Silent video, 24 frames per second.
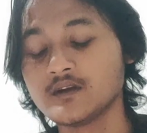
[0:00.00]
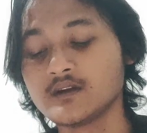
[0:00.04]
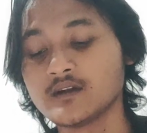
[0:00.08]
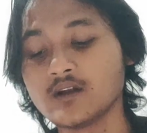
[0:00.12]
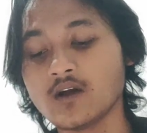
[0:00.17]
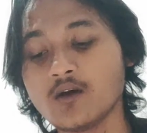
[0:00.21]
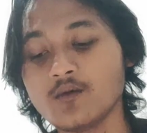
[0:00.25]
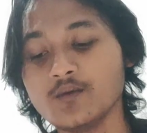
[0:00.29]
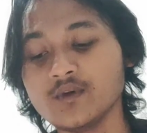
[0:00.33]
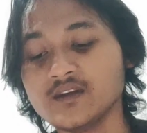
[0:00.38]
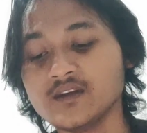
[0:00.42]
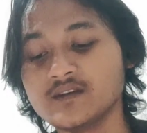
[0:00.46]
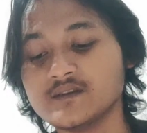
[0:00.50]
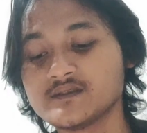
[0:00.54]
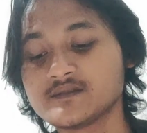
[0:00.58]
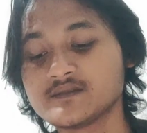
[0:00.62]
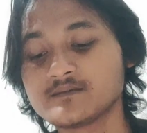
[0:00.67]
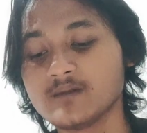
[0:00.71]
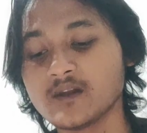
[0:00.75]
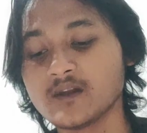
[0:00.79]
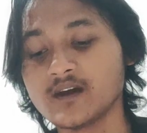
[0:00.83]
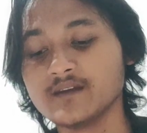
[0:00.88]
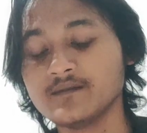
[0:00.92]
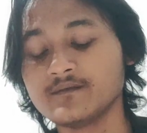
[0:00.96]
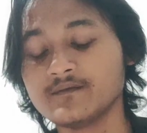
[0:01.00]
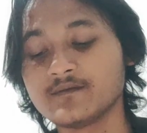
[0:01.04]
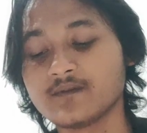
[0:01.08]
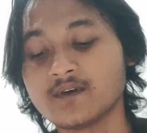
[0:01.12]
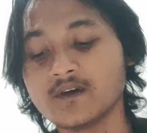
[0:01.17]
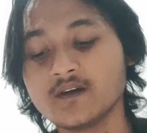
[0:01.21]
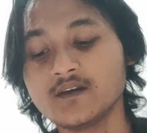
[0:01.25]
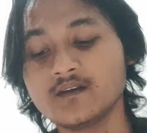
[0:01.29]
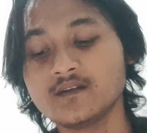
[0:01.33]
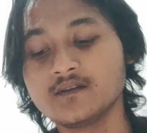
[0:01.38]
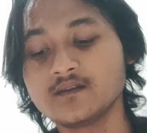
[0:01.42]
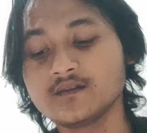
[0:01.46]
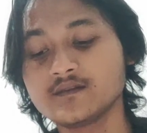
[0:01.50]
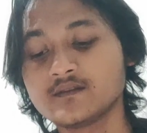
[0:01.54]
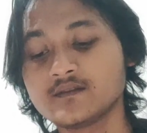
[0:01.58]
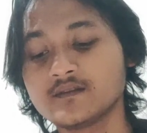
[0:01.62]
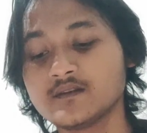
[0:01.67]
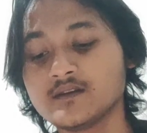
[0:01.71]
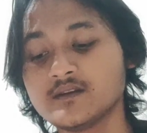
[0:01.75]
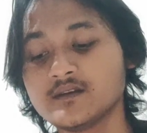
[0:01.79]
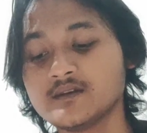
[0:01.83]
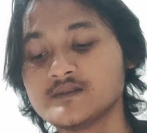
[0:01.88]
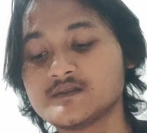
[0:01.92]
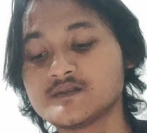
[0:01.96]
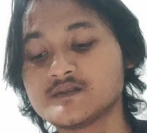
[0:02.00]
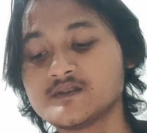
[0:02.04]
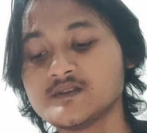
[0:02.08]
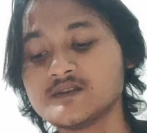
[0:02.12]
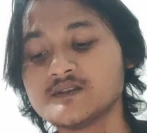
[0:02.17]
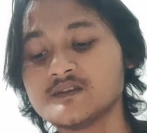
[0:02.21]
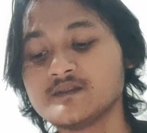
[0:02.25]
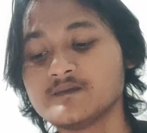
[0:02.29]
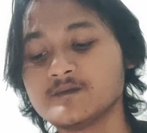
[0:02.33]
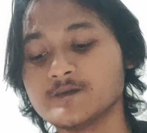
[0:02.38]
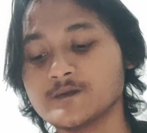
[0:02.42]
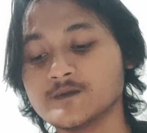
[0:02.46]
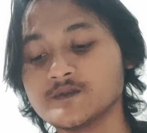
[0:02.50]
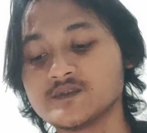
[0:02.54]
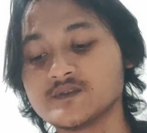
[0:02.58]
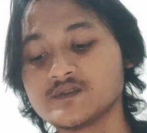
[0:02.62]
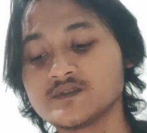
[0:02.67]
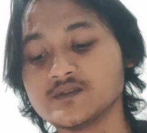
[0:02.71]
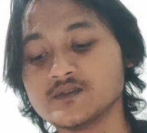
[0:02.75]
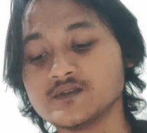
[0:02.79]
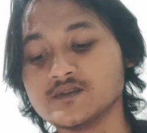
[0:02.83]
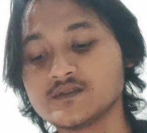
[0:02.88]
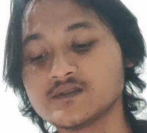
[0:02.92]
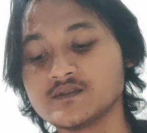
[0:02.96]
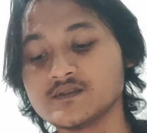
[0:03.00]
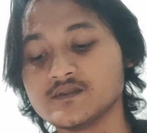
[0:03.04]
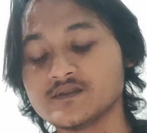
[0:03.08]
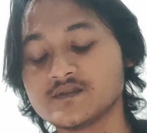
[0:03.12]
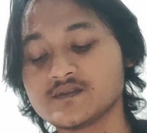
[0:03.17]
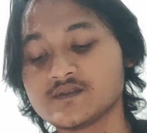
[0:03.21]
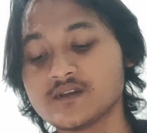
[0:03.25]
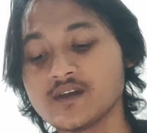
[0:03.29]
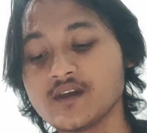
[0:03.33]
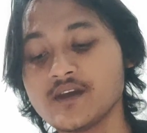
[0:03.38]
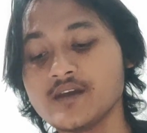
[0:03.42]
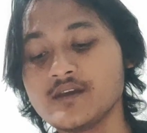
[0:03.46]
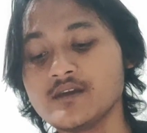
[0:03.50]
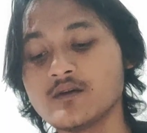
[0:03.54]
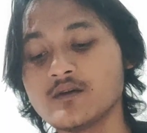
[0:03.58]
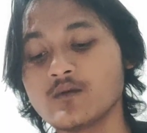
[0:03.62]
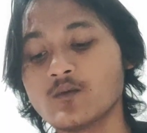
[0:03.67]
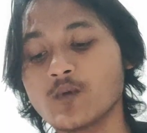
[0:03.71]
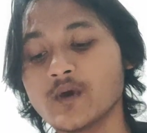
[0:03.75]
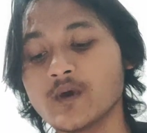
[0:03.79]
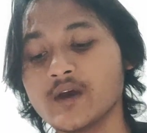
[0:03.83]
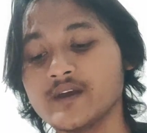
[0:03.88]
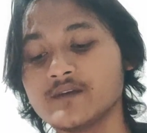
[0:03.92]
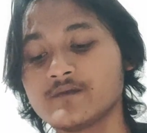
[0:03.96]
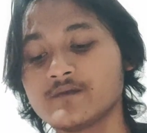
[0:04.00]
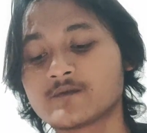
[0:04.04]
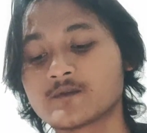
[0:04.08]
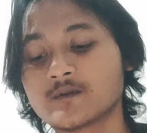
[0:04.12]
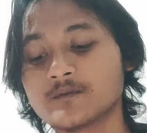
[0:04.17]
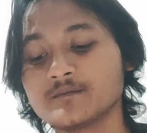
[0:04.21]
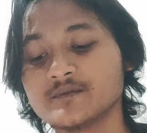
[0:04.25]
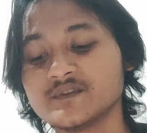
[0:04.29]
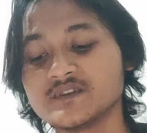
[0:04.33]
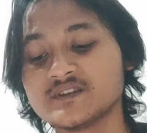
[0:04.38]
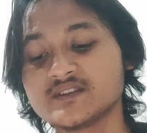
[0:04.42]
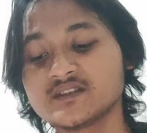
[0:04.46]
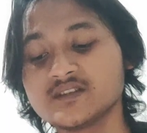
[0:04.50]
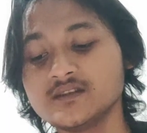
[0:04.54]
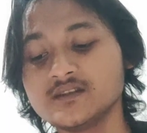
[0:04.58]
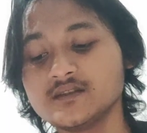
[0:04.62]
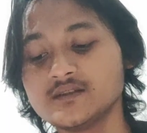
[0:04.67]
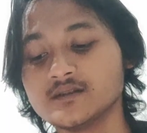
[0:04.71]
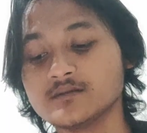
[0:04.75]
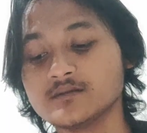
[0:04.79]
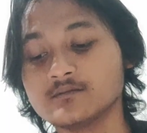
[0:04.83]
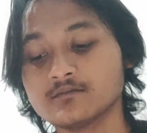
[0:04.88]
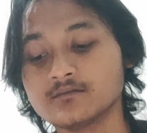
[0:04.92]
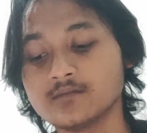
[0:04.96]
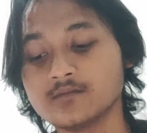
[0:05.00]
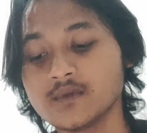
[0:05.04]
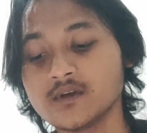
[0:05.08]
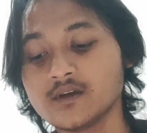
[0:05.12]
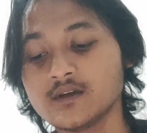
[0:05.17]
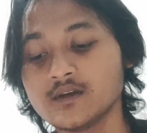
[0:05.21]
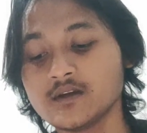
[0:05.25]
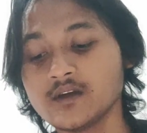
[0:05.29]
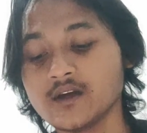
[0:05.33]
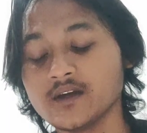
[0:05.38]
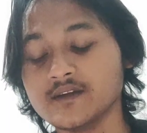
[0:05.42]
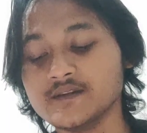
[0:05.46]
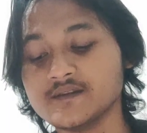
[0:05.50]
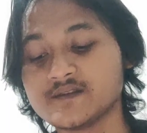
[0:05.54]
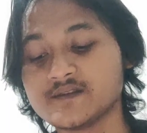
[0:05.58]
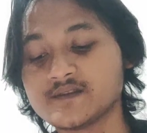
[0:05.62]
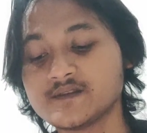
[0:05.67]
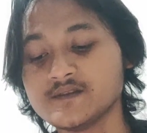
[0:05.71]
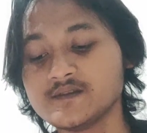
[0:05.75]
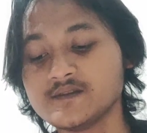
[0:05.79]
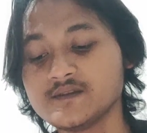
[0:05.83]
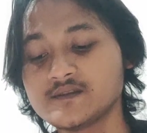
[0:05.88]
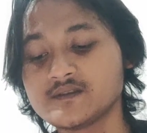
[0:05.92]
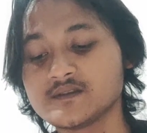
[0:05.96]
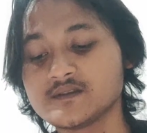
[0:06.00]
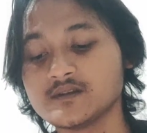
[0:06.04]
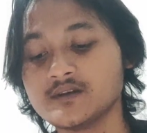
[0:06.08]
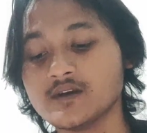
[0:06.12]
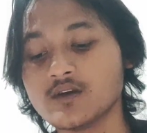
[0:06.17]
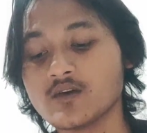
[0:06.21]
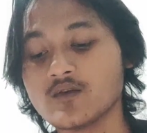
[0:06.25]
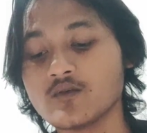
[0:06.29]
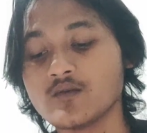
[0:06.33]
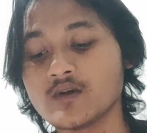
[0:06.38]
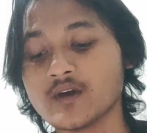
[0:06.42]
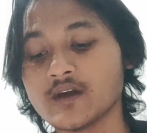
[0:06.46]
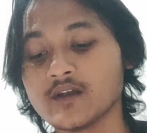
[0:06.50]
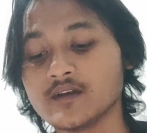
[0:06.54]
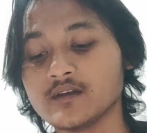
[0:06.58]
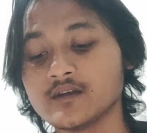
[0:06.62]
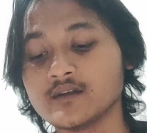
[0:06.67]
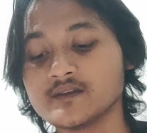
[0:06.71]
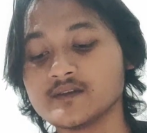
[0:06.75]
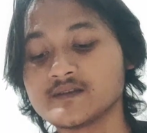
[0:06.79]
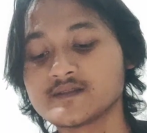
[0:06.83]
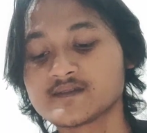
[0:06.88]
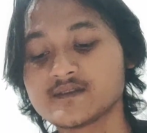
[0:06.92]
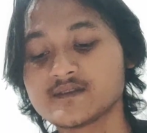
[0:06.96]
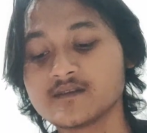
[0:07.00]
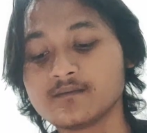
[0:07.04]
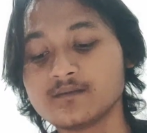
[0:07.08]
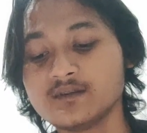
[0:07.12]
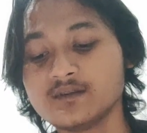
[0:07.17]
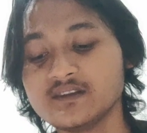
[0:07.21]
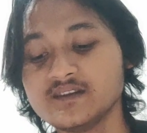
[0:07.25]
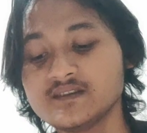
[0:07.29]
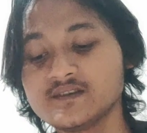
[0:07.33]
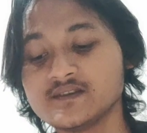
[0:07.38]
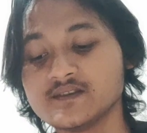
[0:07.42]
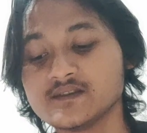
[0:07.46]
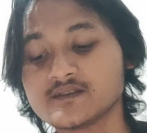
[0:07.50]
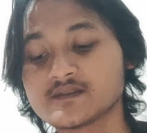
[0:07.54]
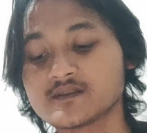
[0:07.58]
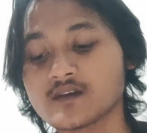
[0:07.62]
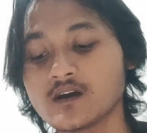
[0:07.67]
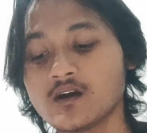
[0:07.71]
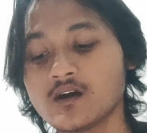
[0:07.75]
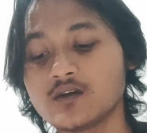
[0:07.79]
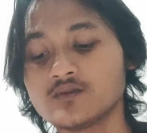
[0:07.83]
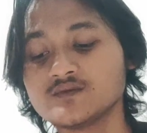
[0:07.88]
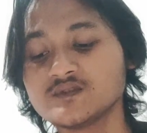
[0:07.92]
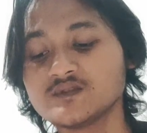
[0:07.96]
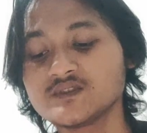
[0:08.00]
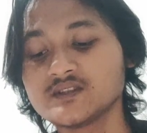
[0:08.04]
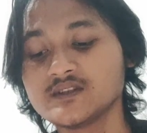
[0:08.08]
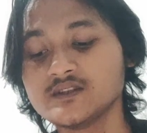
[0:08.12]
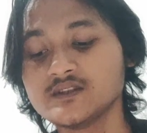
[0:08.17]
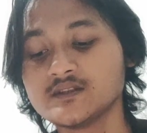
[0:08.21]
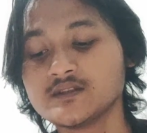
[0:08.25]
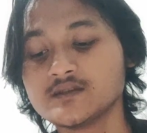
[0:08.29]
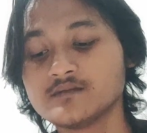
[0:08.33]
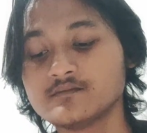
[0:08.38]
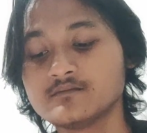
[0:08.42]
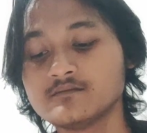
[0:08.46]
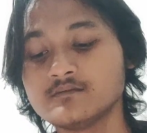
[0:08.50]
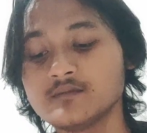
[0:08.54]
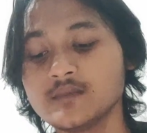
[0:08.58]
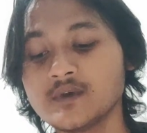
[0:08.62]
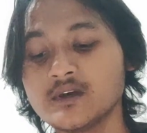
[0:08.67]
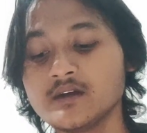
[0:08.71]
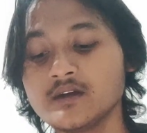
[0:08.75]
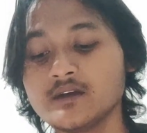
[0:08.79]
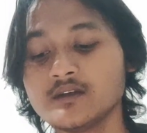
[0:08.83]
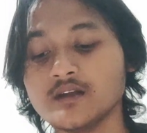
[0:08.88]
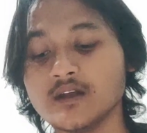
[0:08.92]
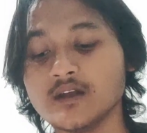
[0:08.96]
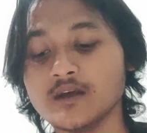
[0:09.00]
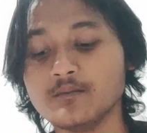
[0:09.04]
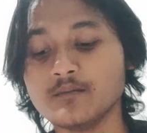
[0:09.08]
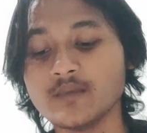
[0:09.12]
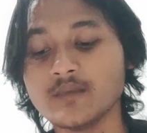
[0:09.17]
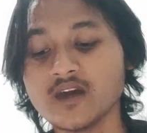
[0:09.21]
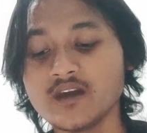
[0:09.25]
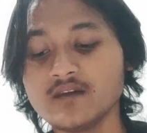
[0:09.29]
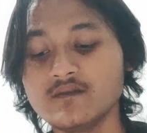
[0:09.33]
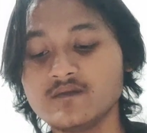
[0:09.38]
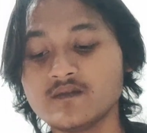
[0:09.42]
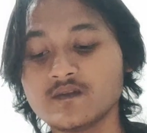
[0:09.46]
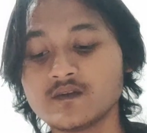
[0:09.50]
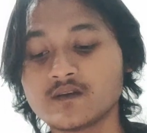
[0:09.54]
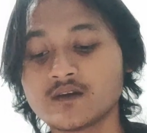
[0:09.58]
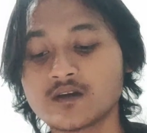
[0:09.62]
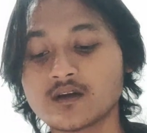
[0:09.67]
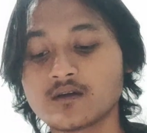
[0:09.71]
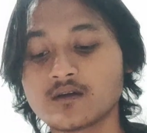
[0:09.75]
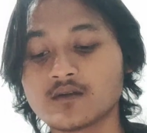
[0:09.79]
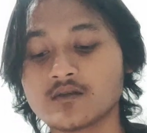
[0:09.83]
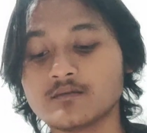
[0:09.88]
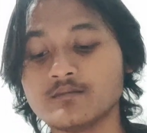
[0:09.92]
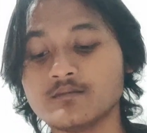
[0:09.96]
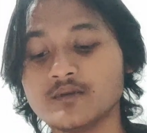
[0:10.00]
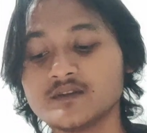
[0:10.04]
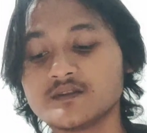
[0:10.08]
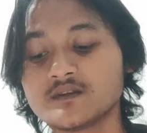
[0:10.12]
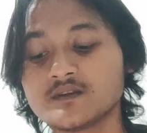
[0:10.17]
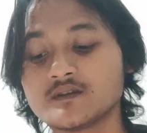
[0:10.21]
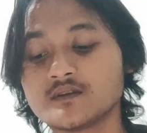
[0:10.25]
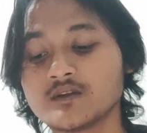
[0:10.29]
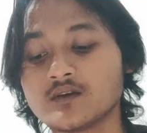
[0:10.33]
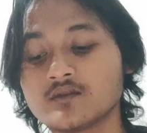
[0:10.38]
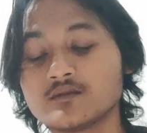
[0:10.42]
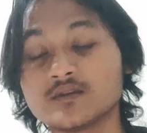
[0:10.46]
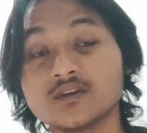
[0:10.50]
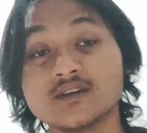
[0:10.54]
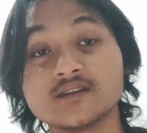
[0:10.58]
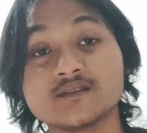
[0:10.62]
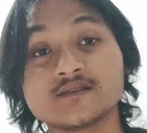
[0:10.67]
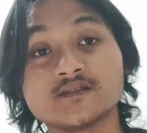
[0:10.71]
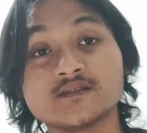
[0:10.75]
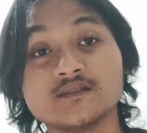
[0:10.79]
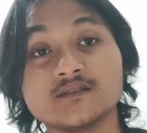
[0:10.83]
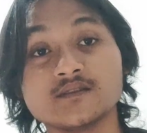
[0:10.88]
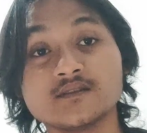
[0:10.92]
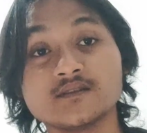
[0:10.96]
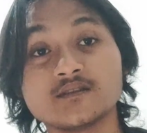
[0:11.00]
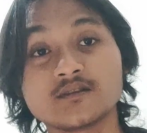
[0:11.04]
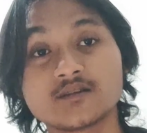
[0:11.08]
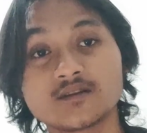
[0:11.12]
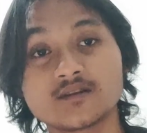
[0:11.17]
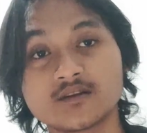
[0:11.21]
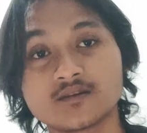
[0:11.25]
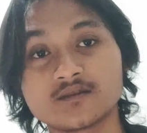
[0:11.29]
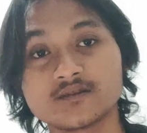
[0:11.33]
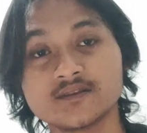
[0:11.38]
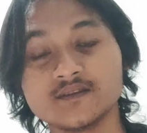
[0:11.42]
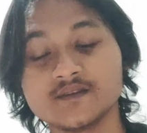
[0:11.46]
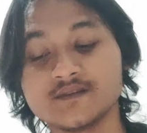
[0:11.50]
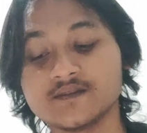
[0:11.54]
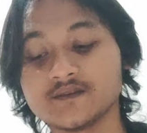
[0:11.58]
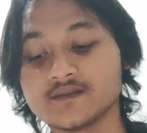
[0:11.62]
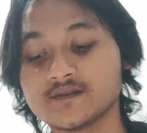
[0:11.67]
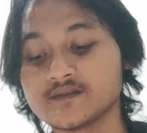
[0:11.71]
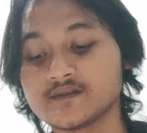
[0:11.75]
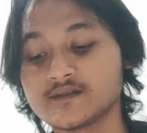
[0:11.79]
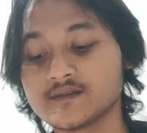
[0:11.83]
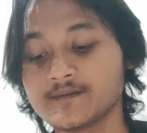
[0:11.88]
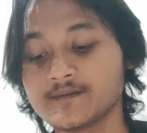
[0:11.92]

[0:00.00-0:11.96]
Knowing his plan failed, Sisyphus chose to stay away from the kingdom and chose to go and establish his own kingdom named Ephyra, or better known as Corinth.